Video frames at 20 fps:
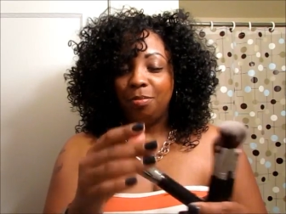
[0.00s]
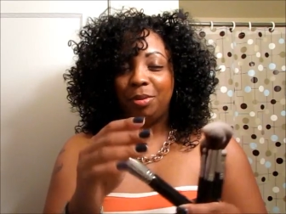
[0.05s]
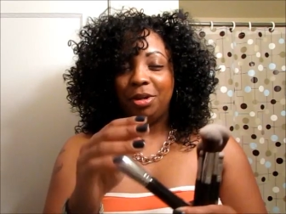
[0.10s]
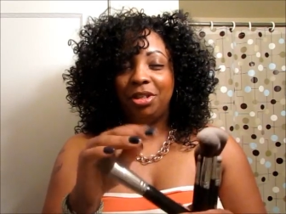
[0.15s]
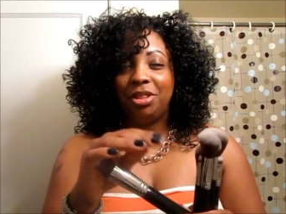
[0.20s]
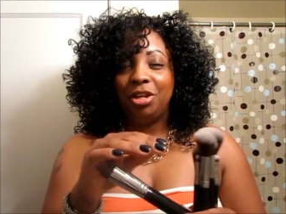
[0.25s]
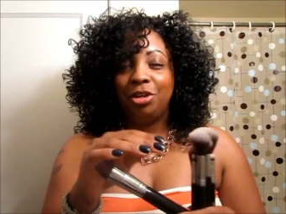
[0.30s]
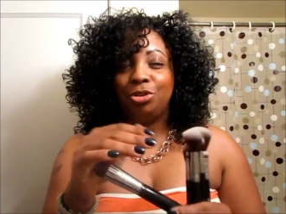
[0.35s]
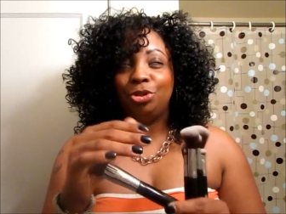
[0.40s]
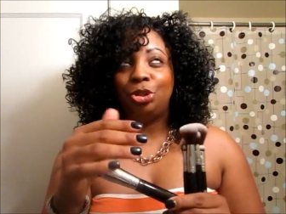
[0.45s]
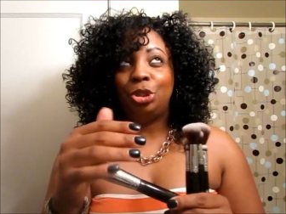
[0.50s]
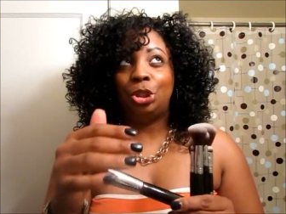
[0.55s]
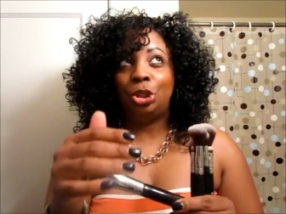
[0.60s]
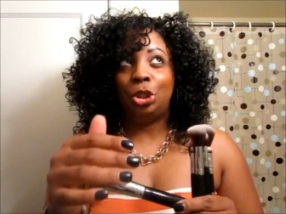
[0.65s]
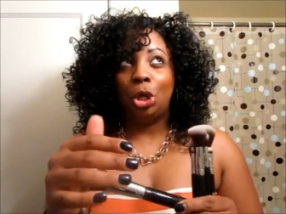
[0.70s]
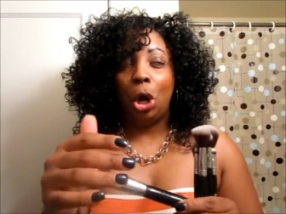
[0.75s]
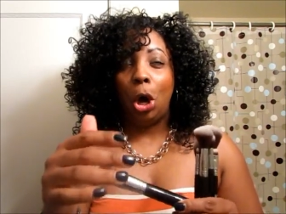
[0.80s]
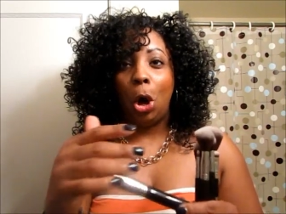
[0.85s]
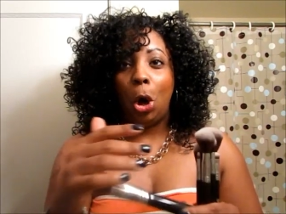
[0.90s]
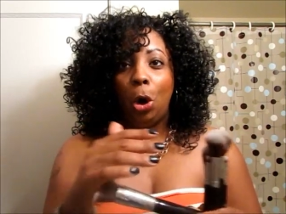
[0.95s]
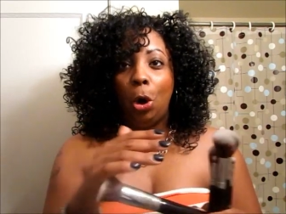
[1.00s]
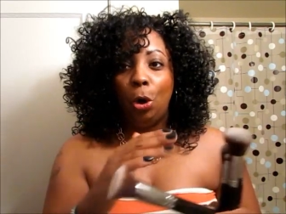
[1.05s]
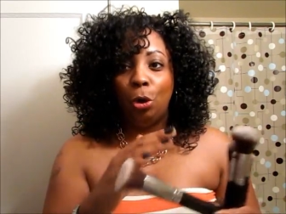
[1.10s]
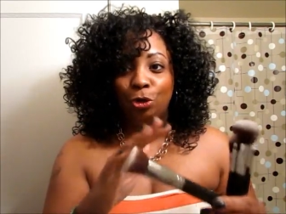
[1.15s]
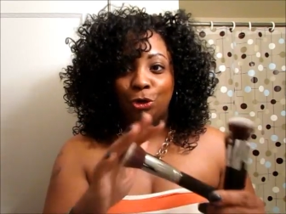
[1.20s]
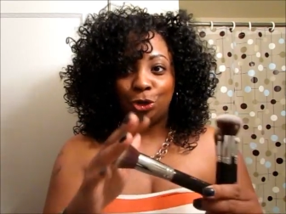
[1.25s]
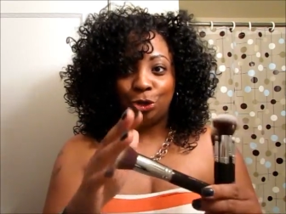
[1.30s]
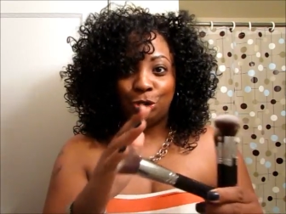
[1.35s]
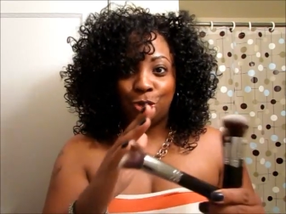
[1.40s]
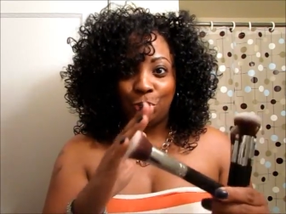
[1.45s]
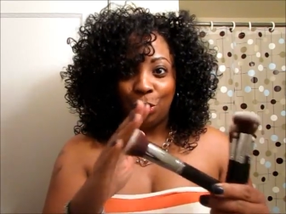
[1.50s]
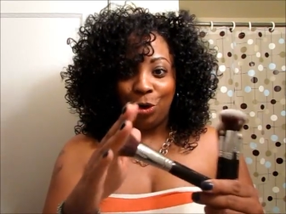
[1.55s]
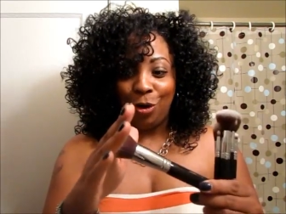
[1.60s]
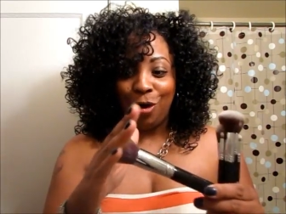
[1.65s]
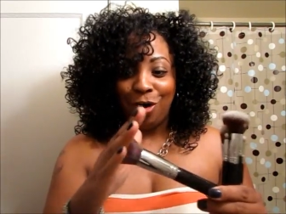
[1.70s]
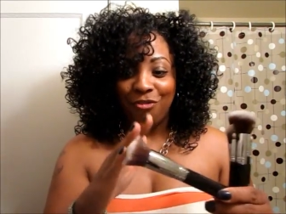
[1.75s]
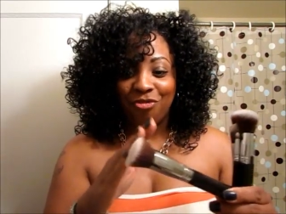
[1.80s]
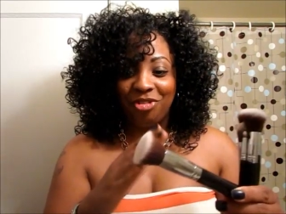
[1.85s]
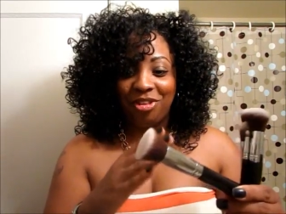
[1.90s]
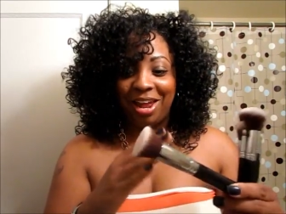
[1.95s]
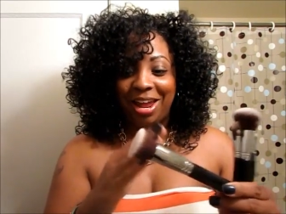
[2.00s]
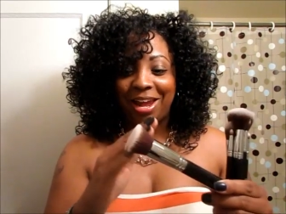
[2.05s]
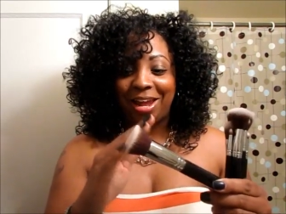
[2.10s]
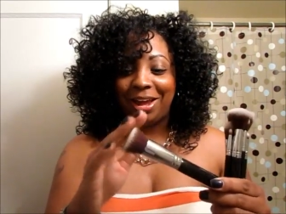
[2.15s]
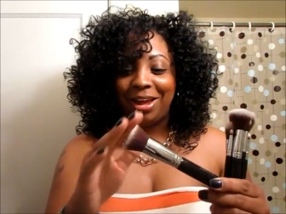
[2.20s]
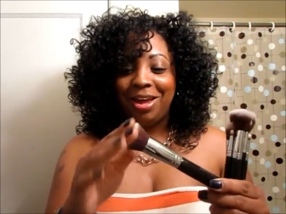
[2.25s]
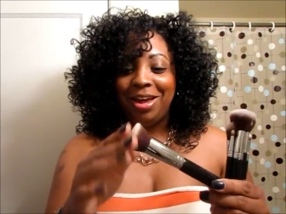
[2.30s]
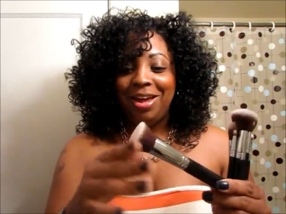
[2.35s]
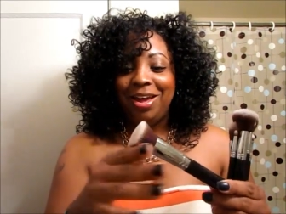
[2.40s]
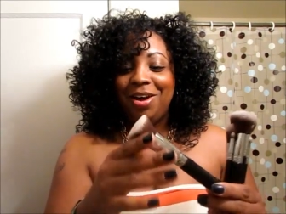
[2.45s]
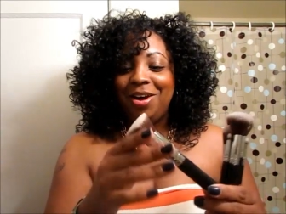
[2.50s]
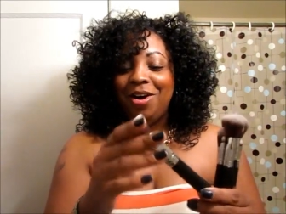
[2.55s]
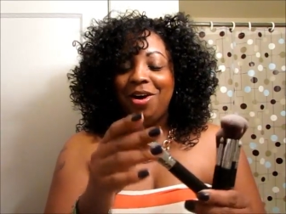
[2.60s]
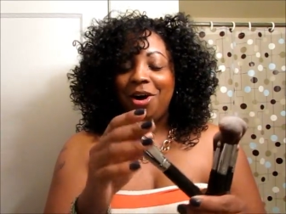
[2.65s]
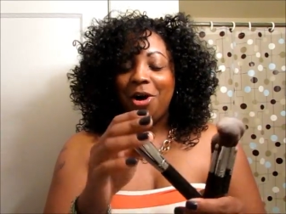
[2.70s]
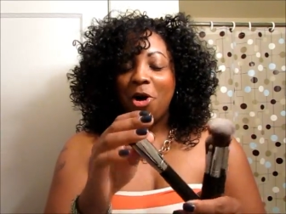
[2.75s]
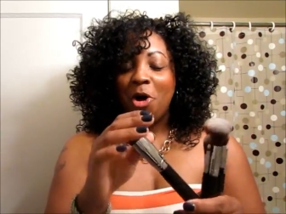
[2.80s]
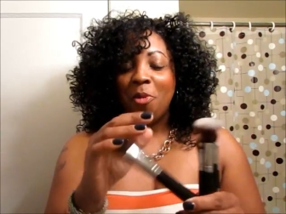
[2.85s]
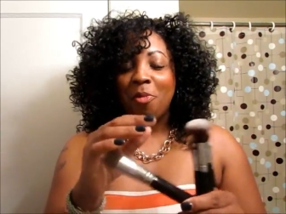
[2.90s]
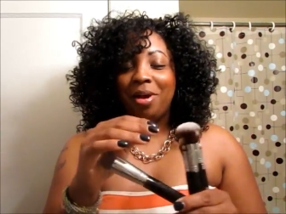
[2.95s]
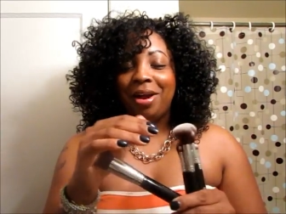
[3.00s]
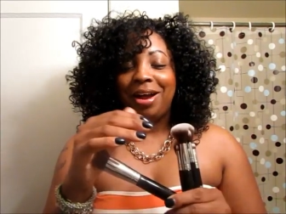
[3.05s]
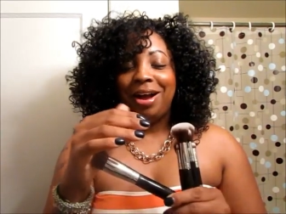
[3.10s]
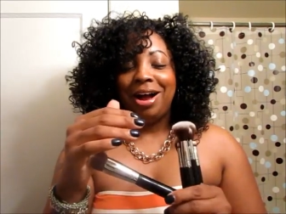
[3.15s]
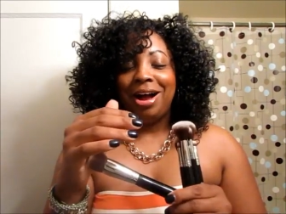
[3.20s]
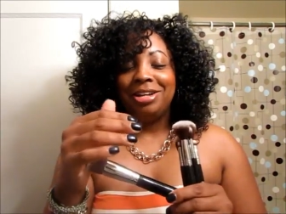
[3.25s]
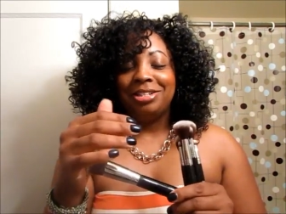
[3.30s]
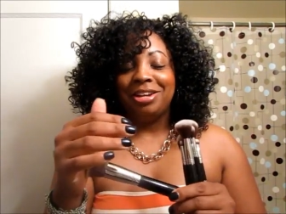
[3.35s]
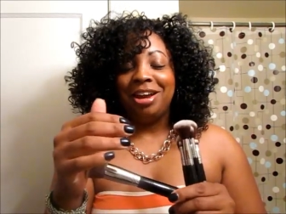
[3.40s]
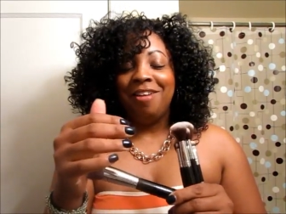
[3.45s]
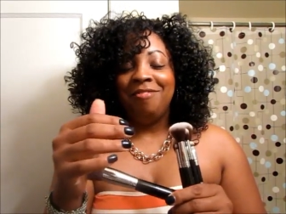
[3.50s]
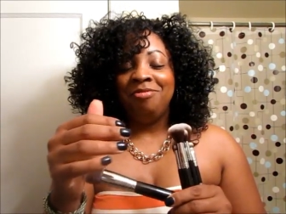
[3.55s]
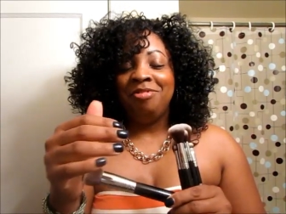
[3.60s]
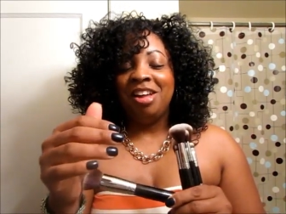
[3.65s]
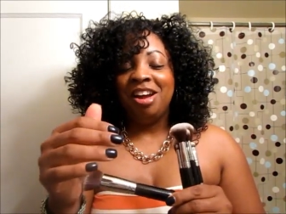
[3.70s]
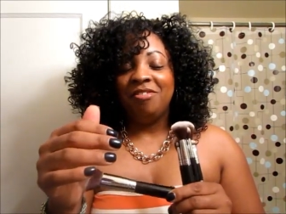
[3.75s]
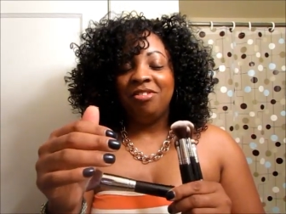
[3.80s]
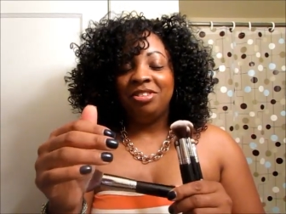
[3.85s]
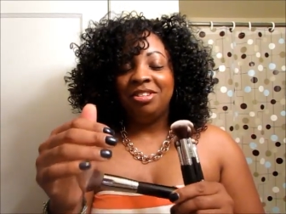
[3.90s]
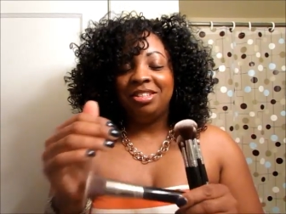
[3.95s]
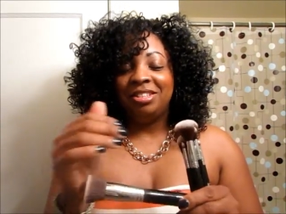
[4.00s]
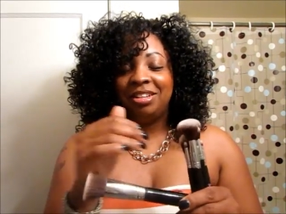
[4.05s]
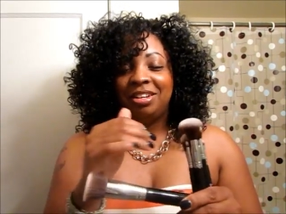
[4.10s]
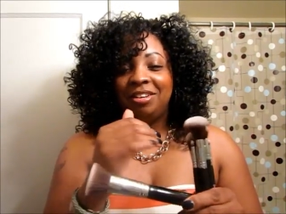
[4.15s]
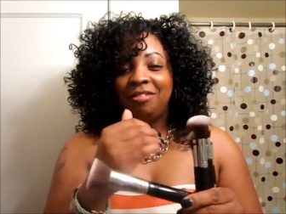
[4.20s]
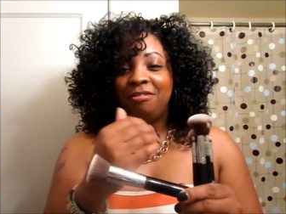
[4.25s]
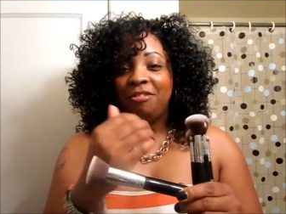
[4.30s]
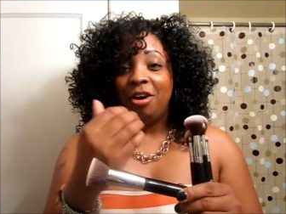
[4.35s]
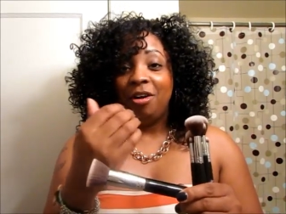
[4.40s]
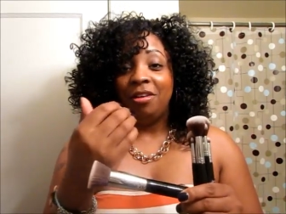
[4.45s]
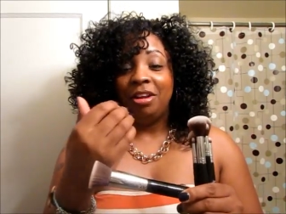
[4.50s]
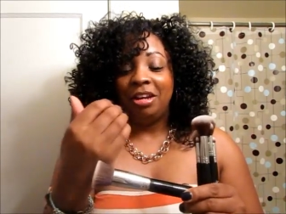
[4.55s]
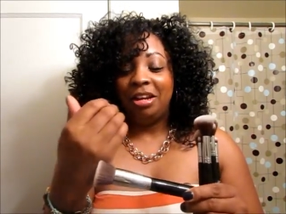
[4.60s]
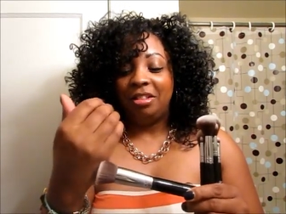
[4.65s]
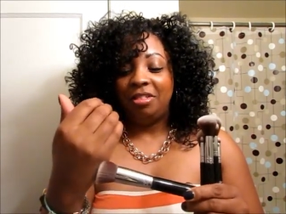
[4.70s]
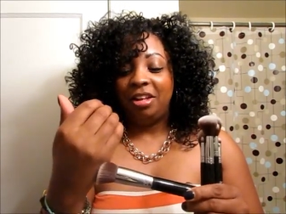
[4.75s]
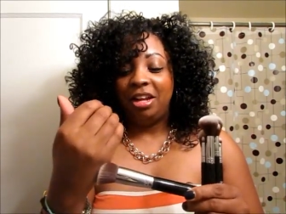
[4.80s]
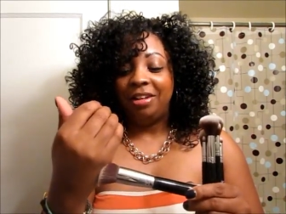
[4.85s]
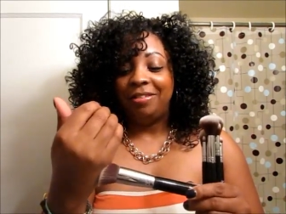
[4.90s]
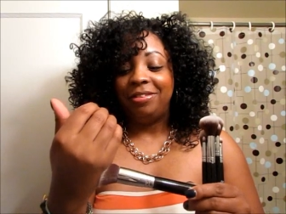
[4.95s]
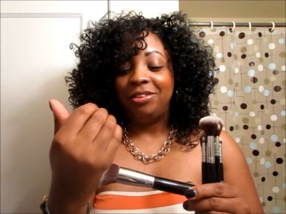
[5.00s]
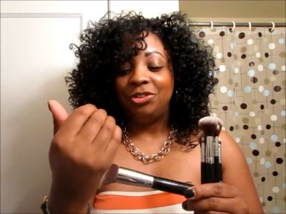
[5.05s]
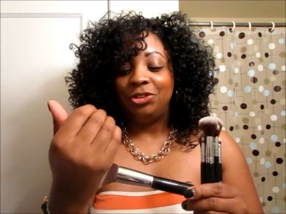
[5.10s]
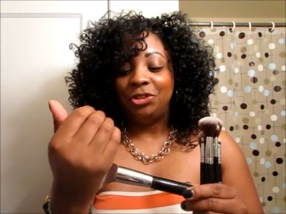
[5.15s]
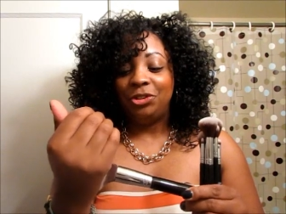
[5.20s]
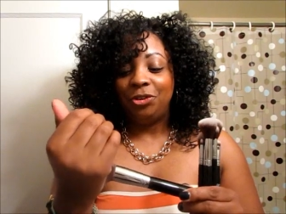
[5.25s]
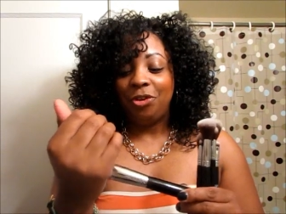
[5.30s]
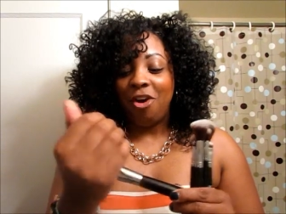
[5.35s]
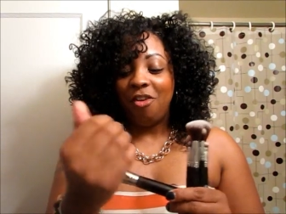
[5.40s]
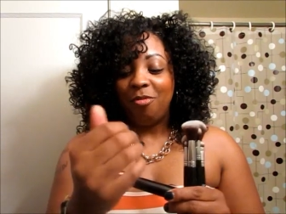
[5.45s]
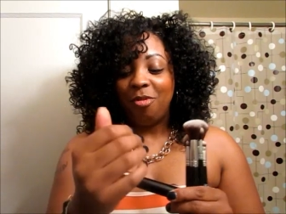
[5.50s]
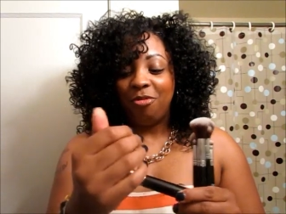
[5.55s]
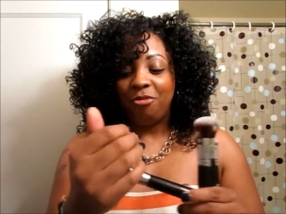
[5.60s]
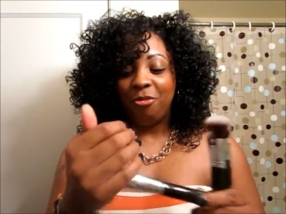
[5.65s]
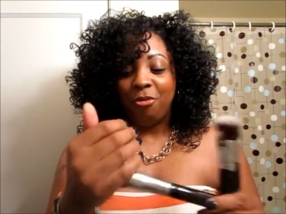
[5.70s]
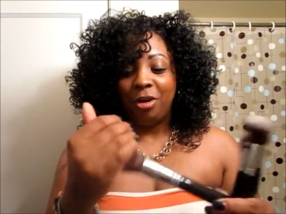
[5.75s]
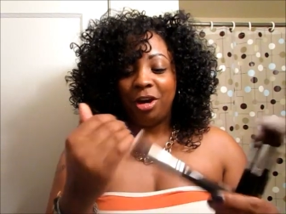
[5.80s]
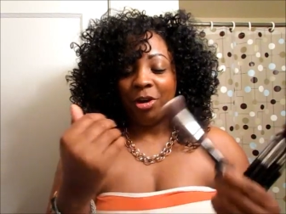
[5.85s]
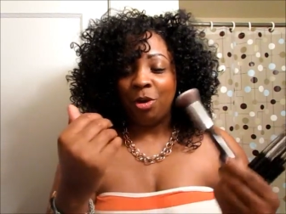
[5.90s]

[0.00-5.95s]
but they're so soft. Like, oh my gosh, I've never felt anything this soft before.